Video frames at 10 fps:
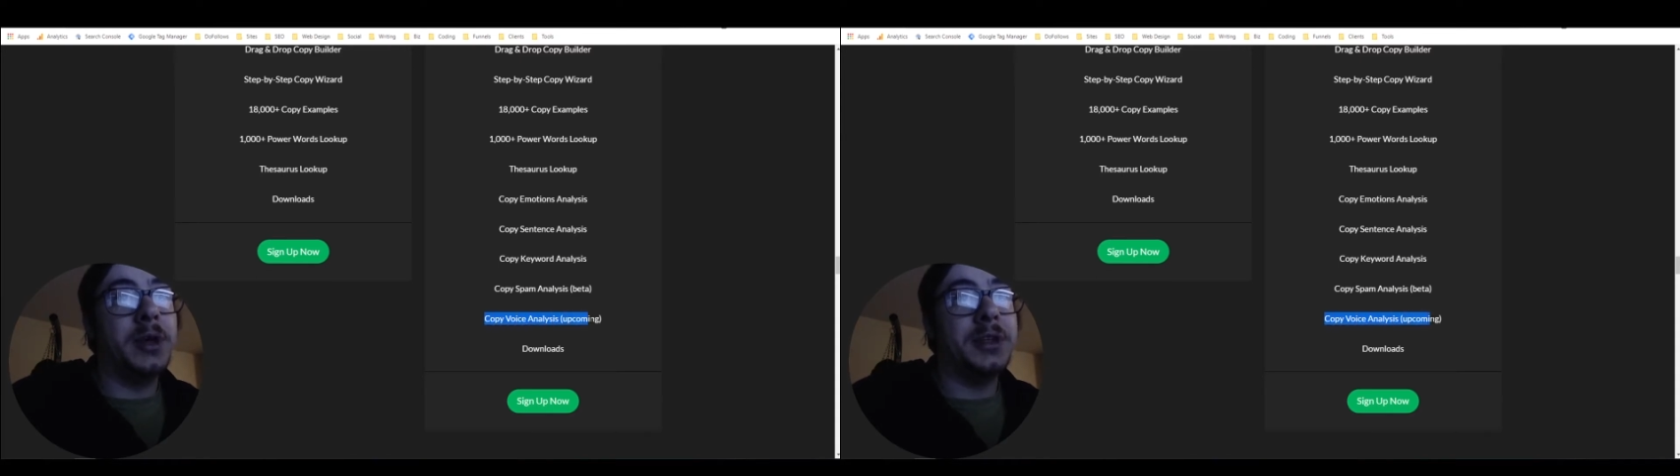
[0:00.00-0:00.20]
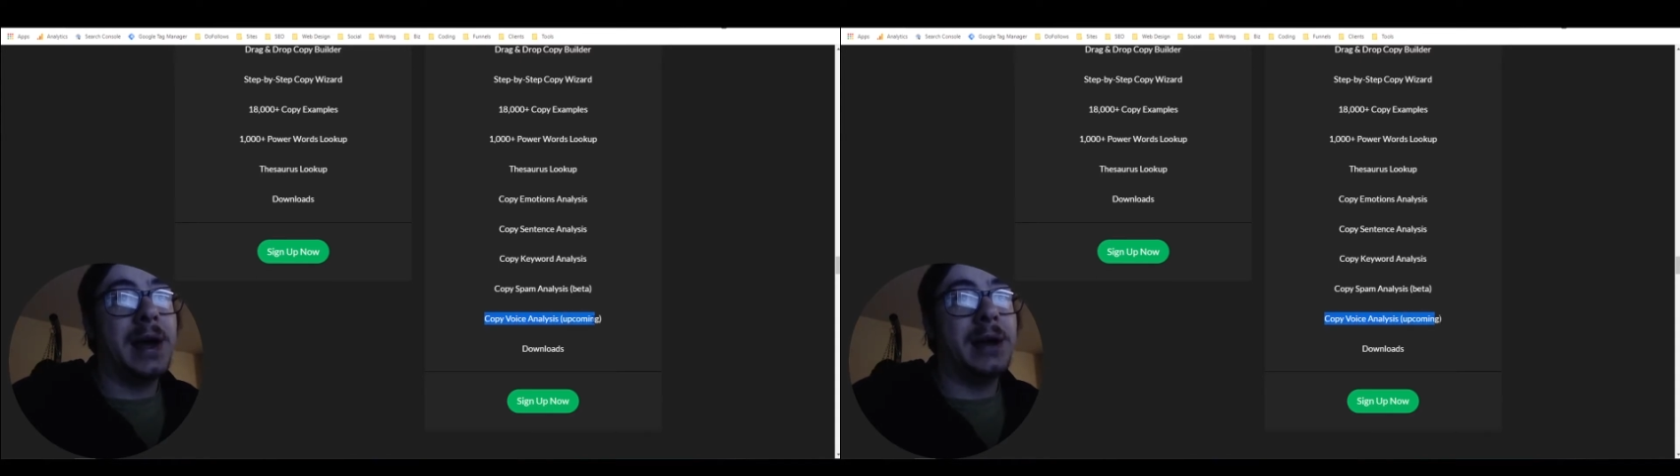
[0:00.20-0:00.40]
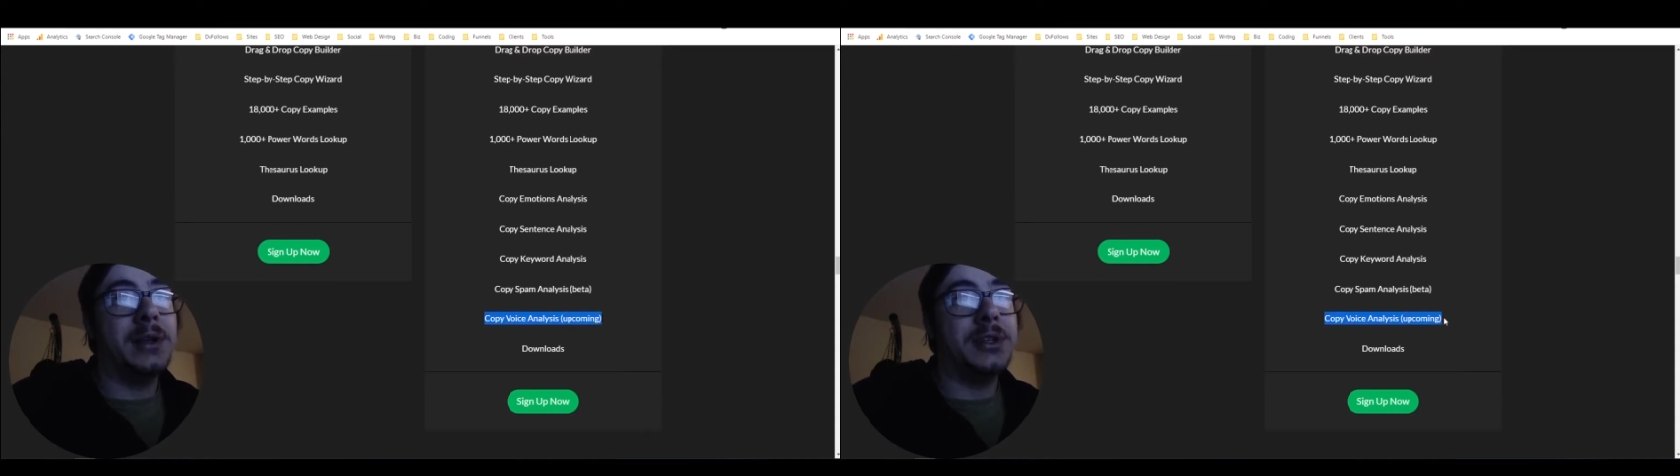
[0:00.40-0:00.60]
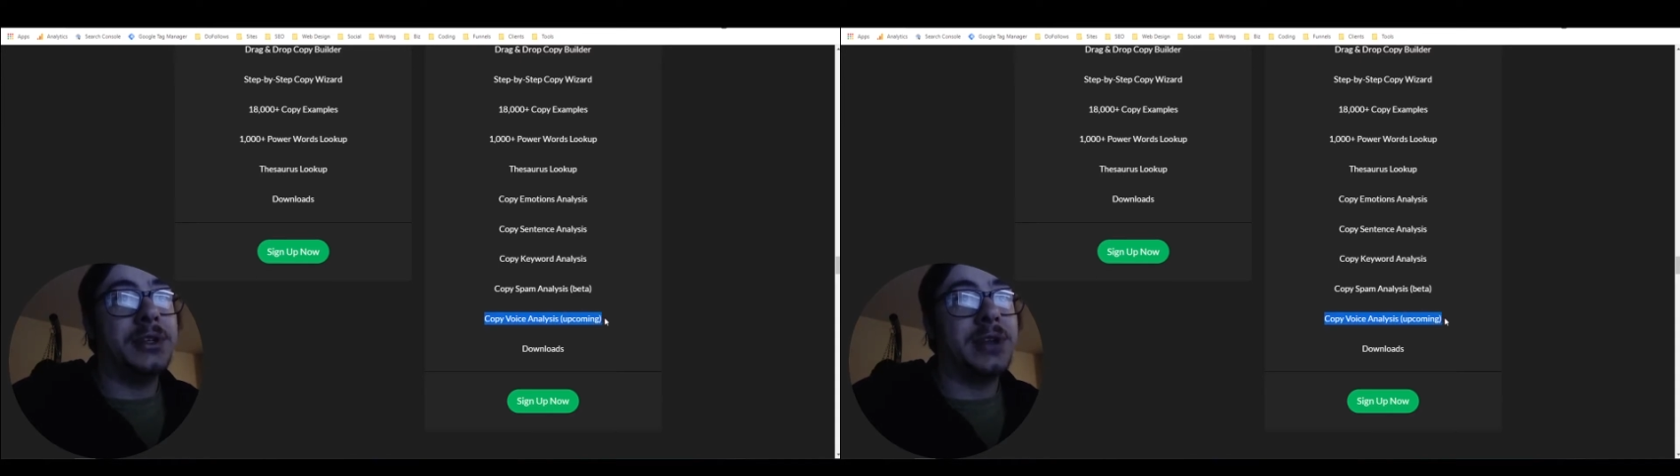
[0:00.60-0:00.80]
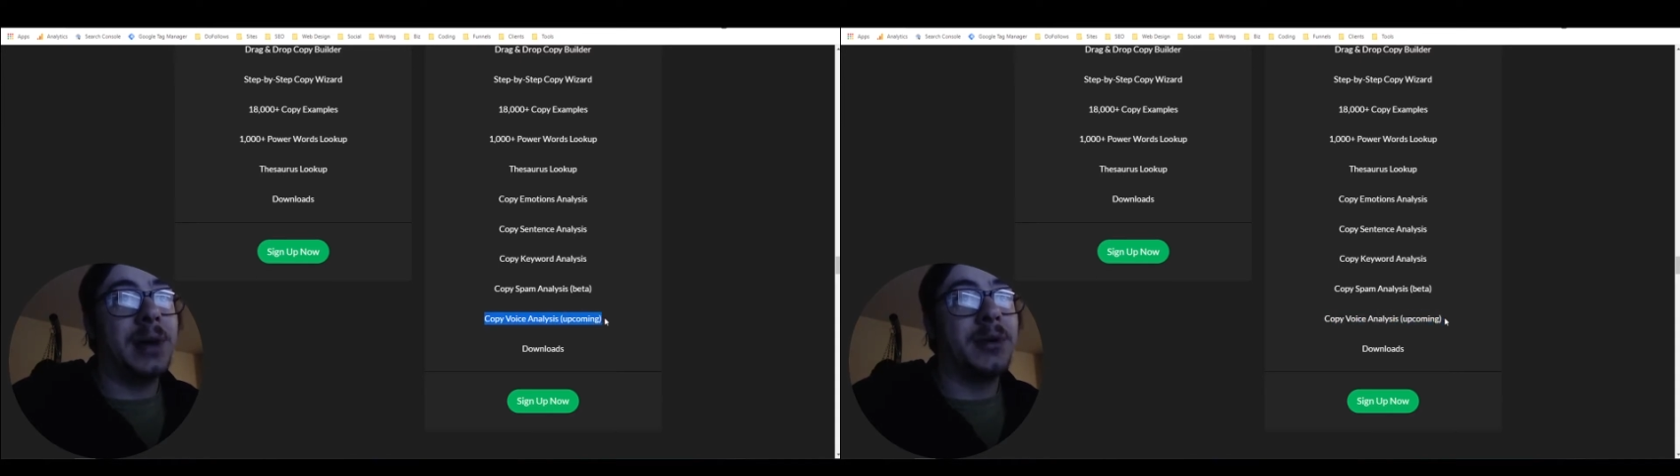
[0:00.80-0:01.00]

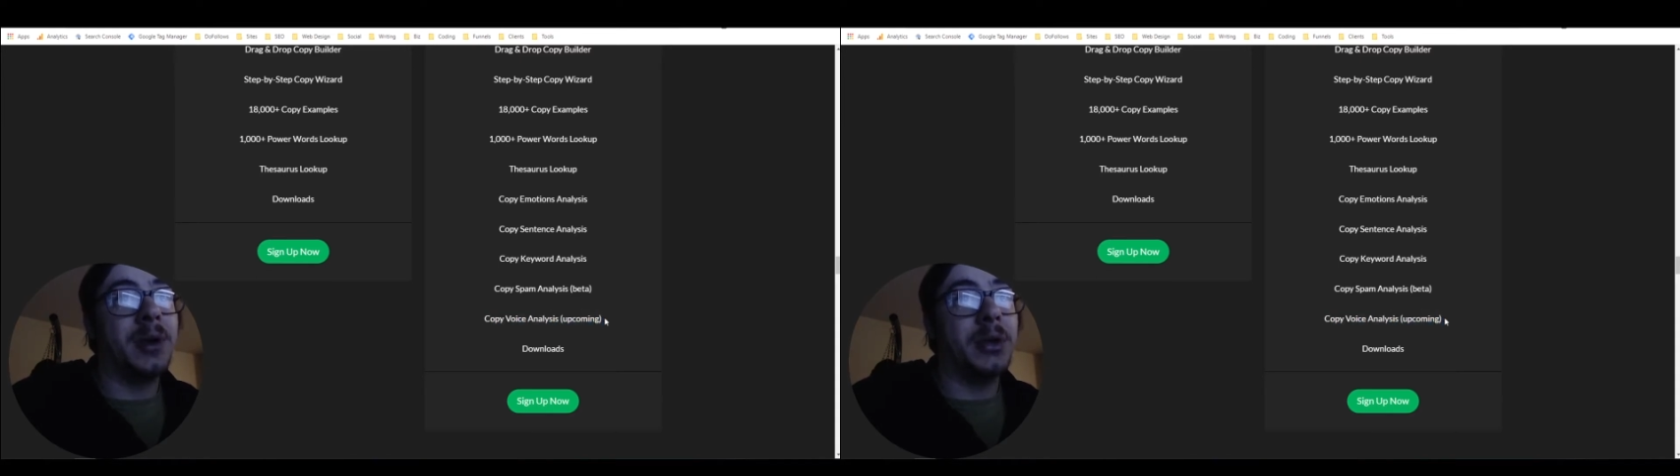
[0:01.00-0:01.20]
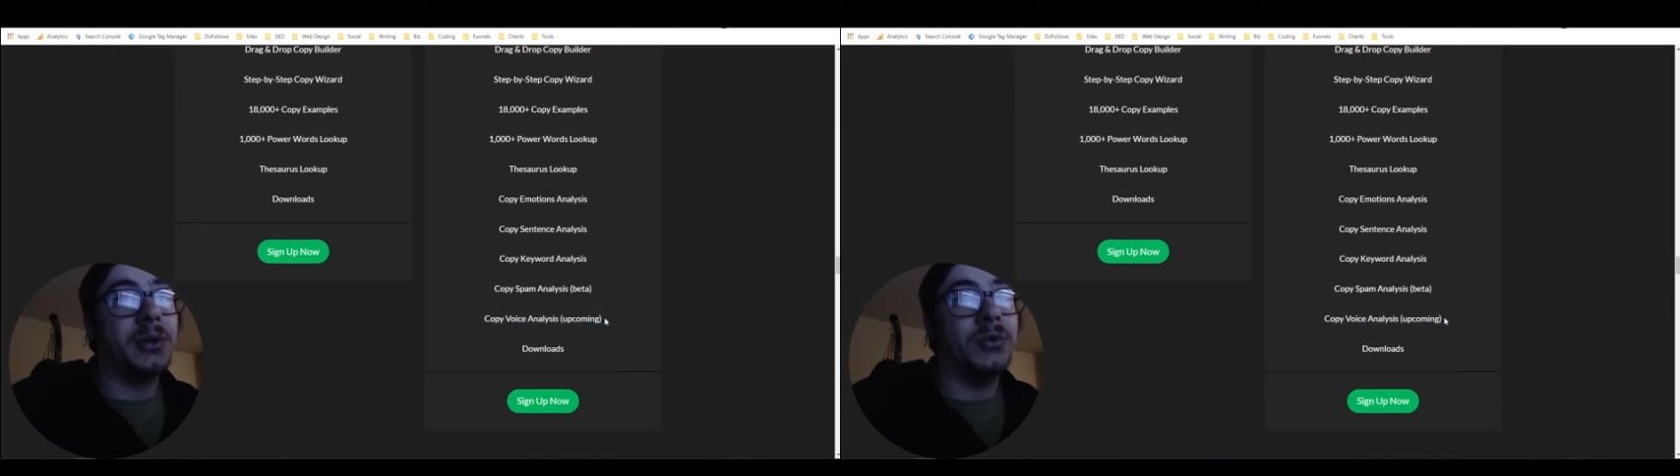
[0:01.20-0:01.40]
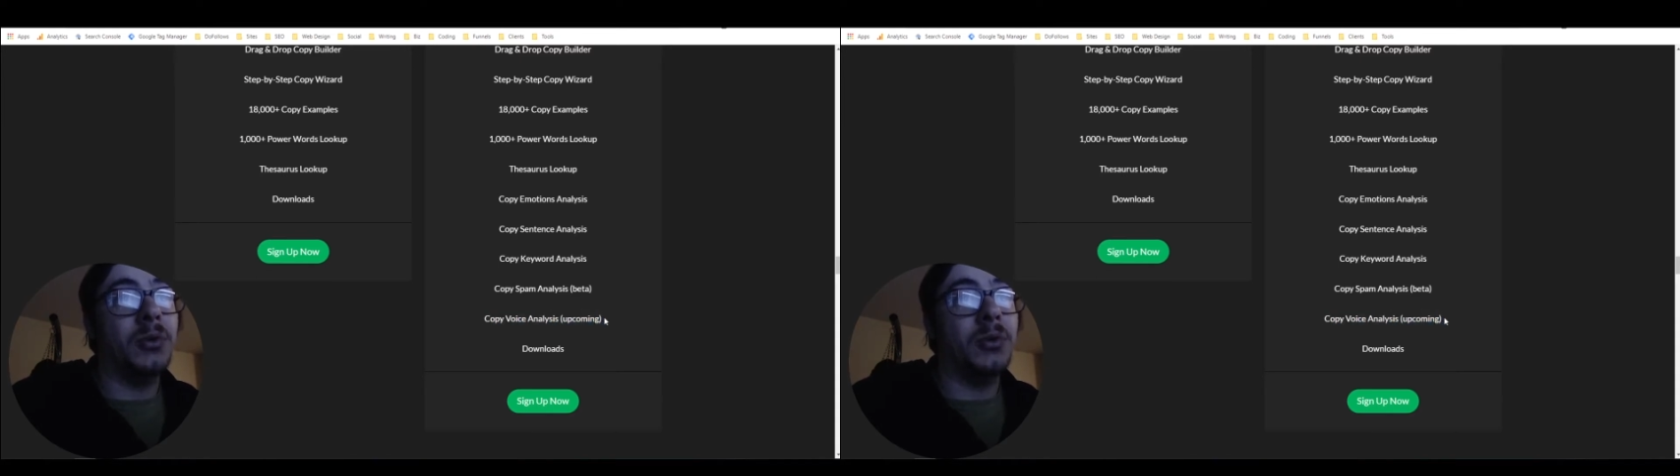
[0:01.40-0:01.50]
analysis upcoming tool,